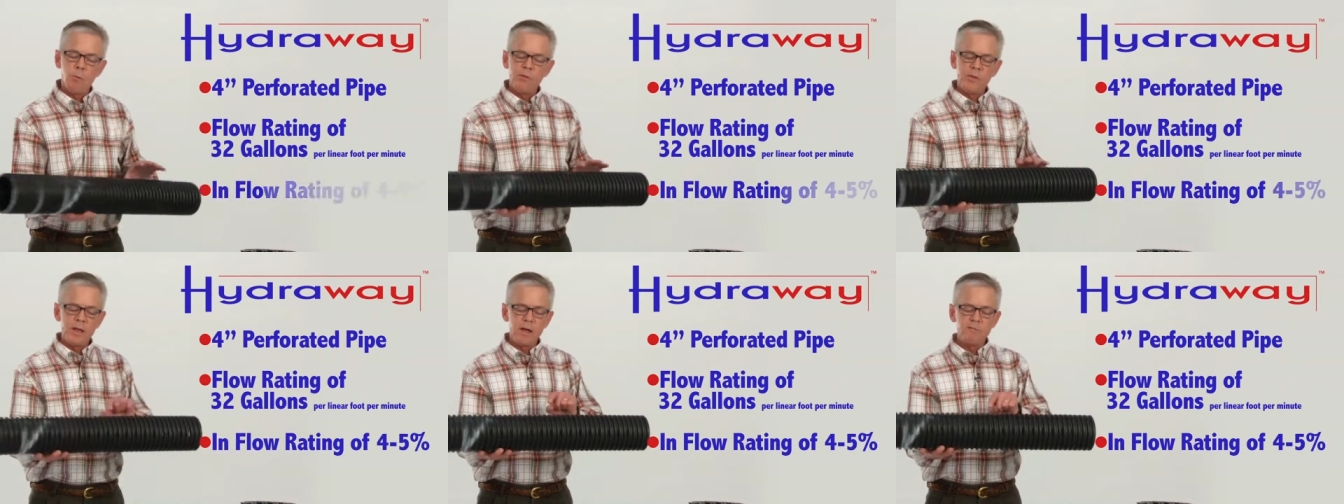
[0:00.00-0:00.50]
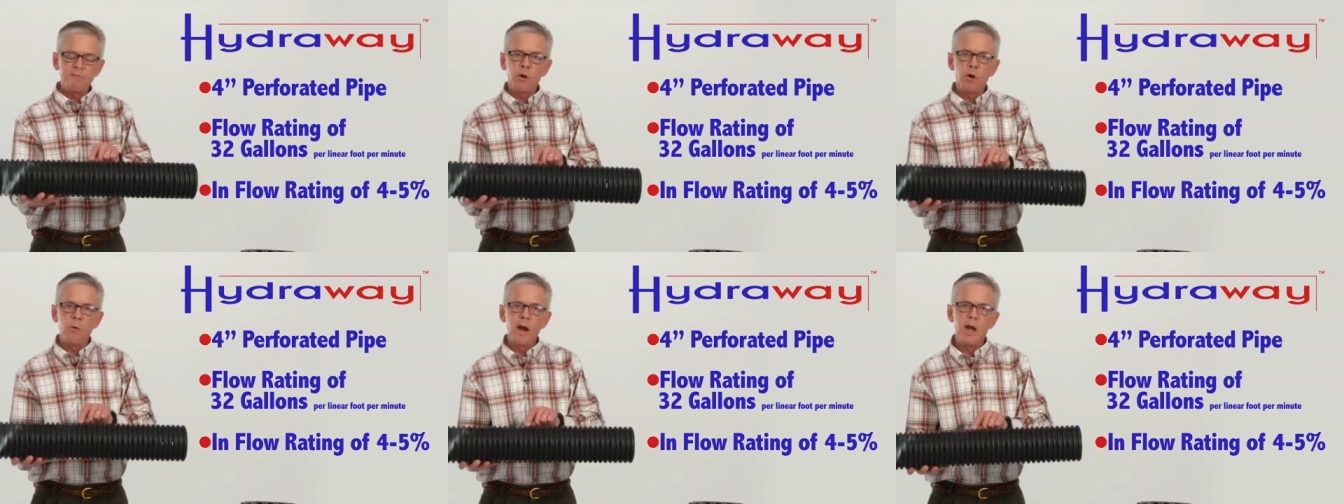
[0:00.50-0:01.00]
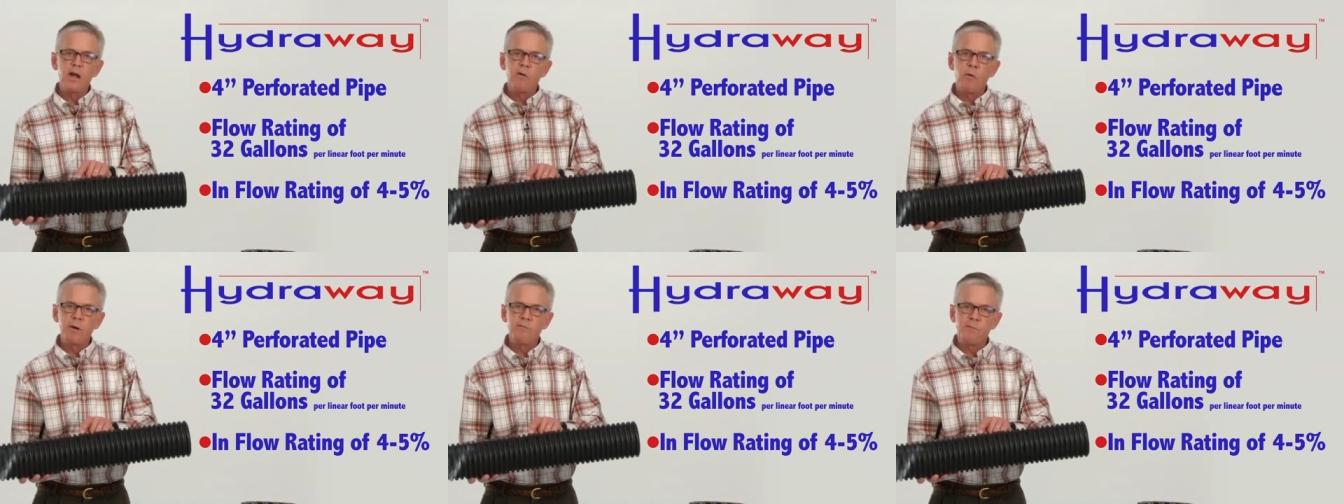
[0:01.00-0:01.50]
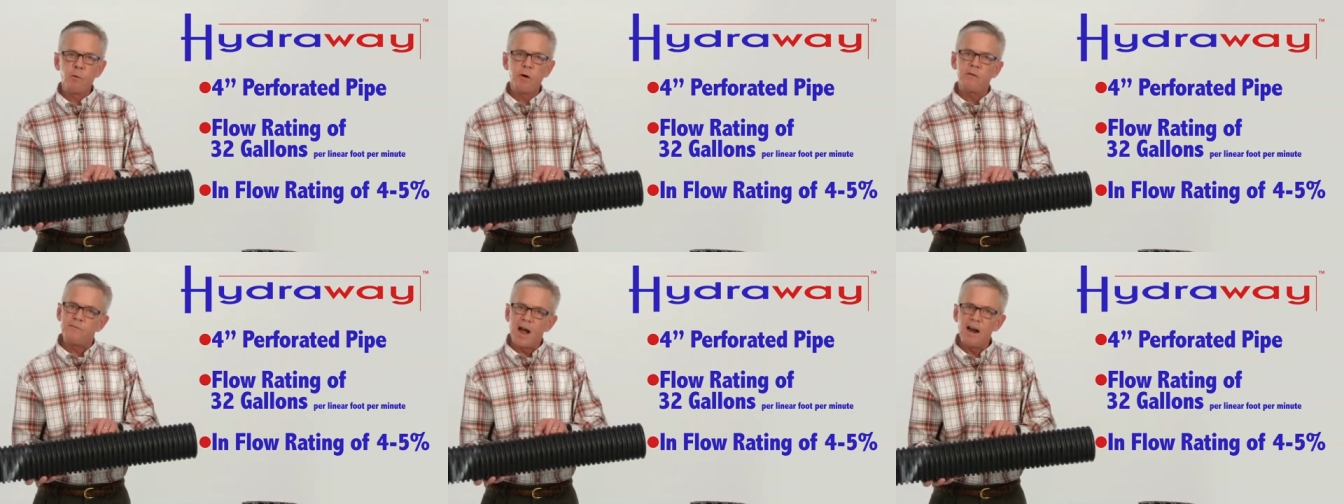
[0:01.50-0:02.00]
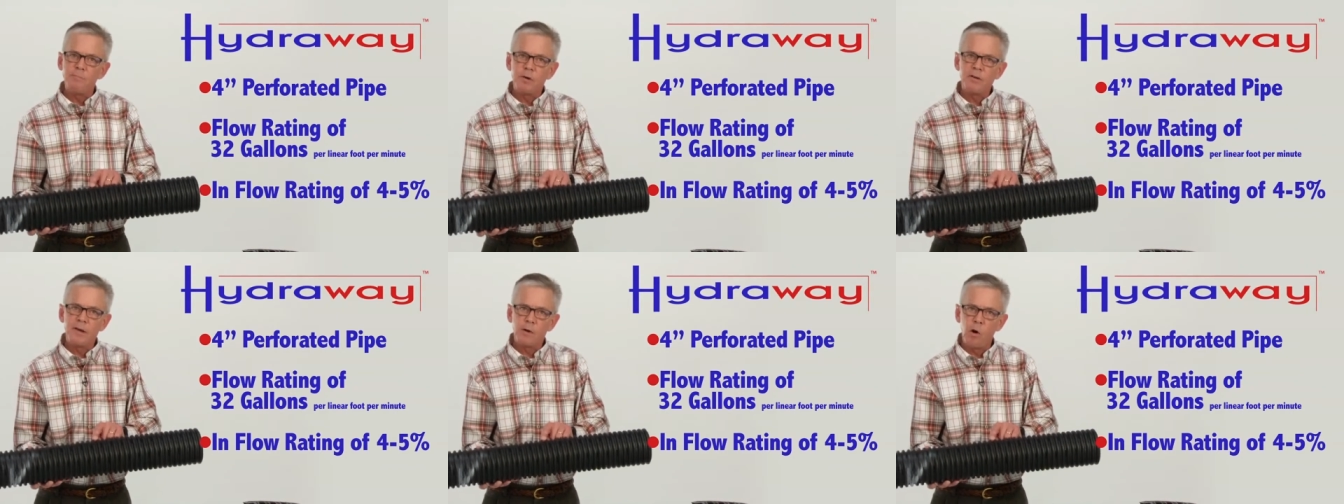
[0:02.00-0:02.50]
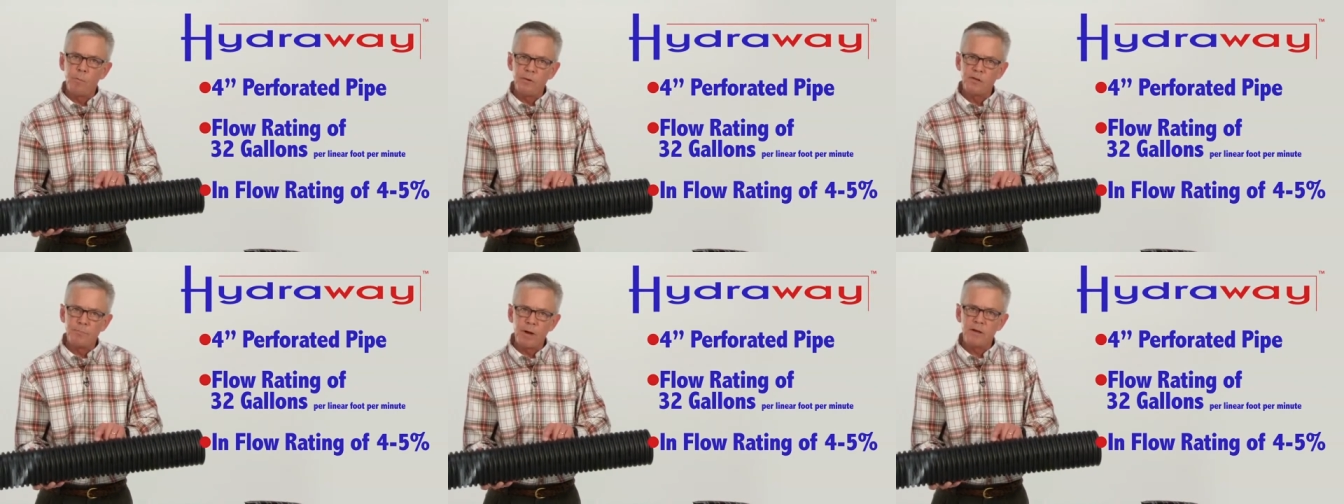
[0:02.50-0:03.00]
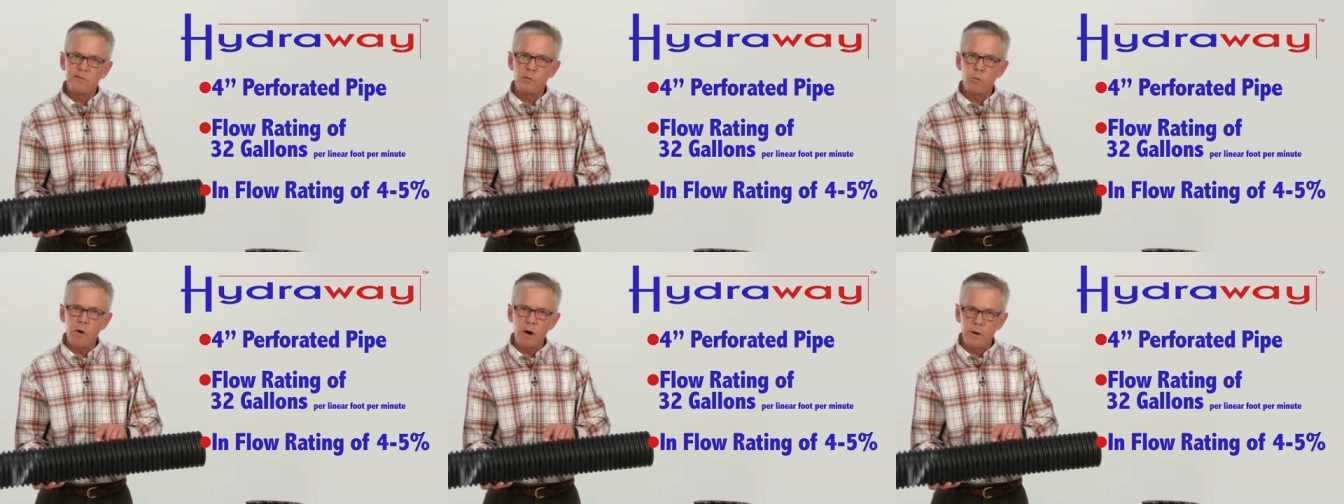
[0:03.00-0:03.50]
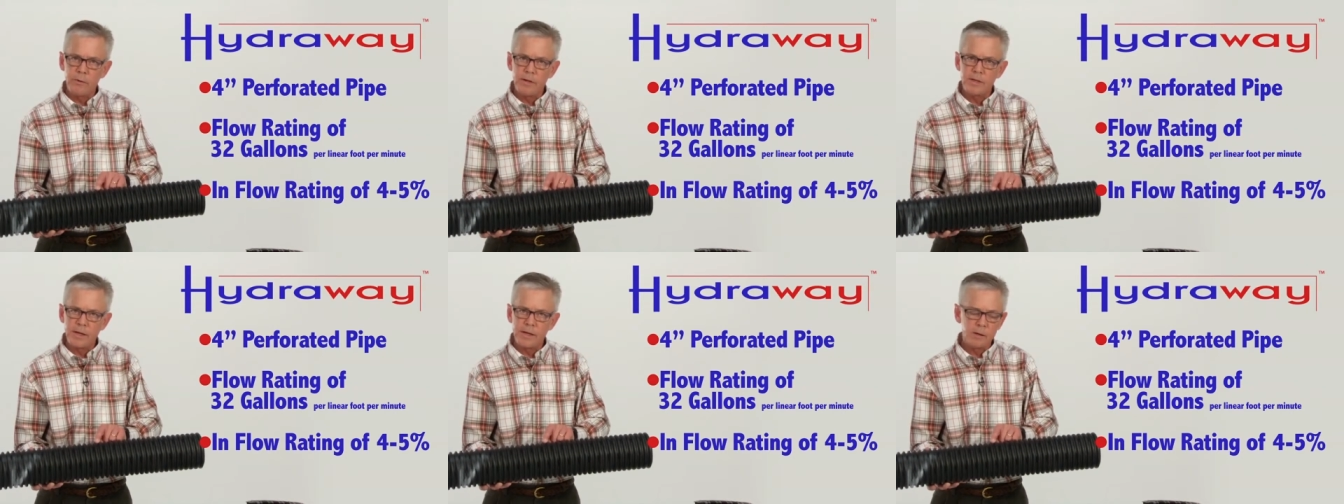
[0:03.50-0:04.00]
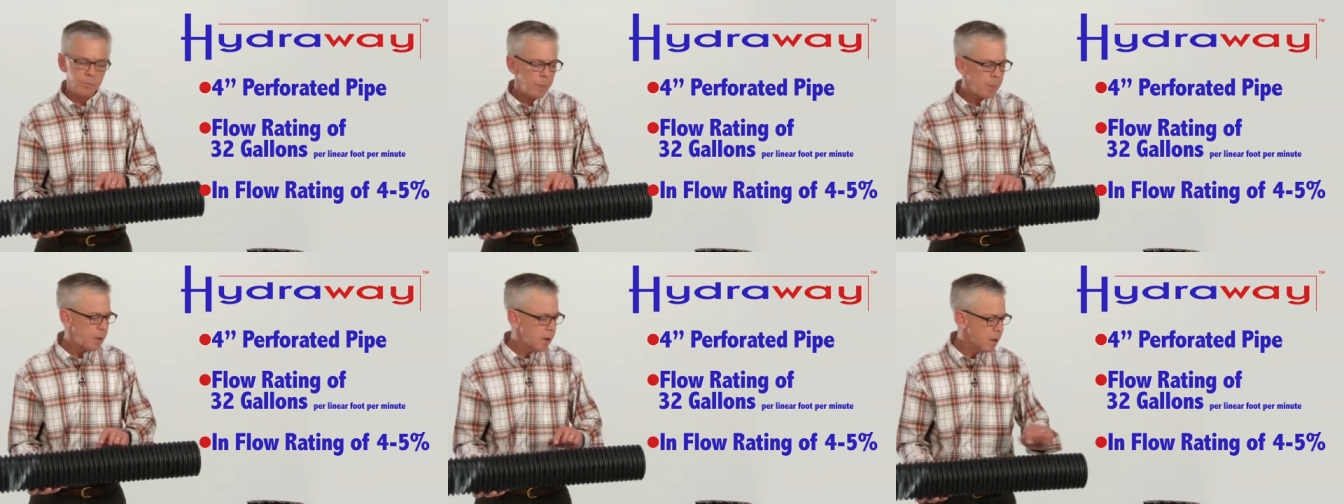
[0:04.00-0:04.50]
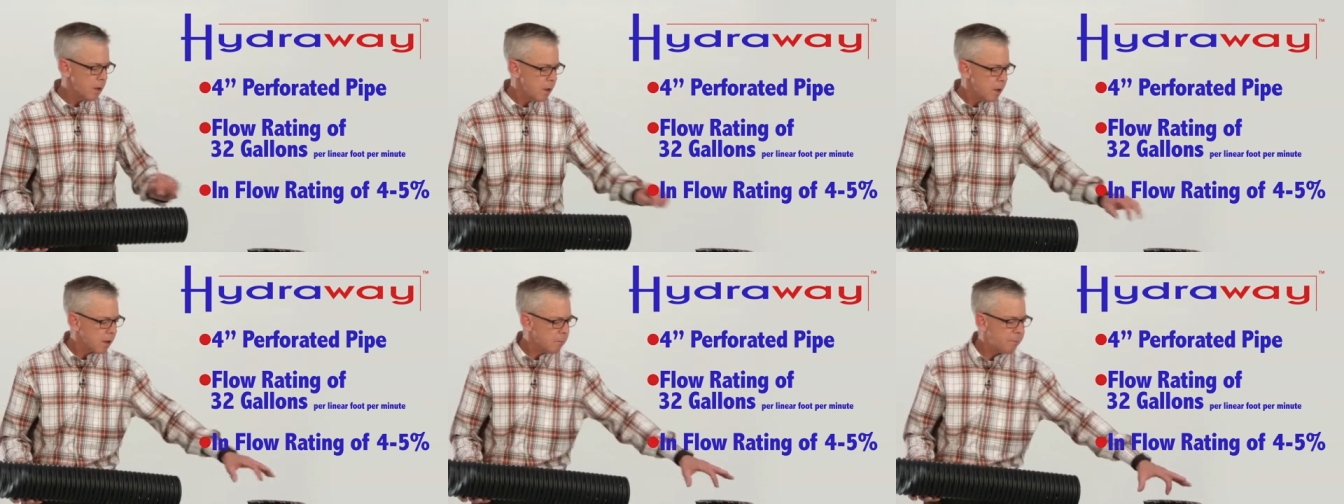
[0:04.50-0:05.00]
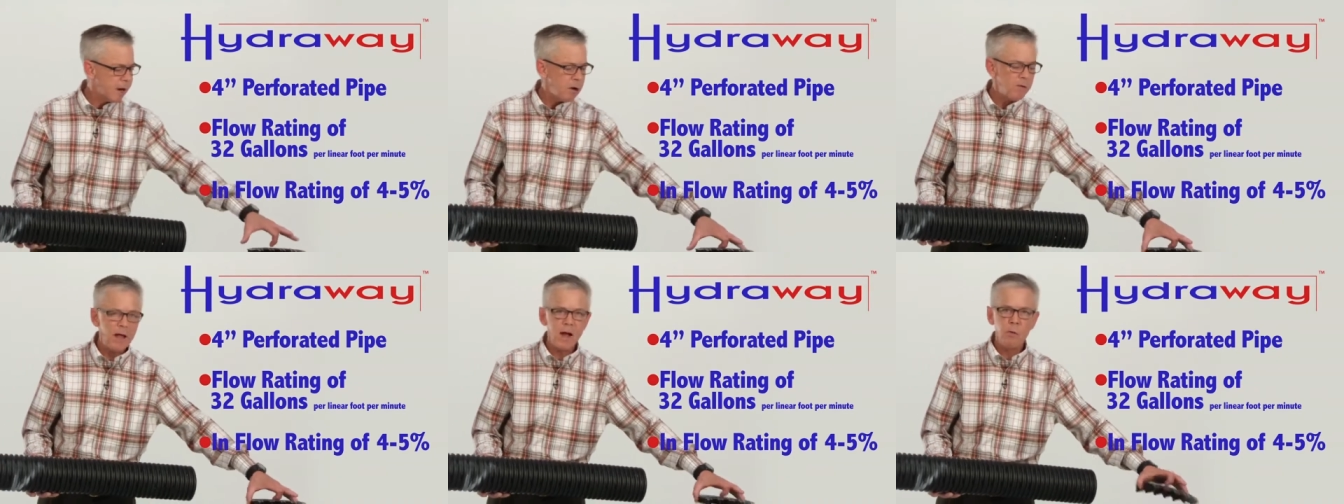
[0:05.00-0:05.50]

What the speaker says: with the inflow rating of only 4 to 5% open space for water intake. Compare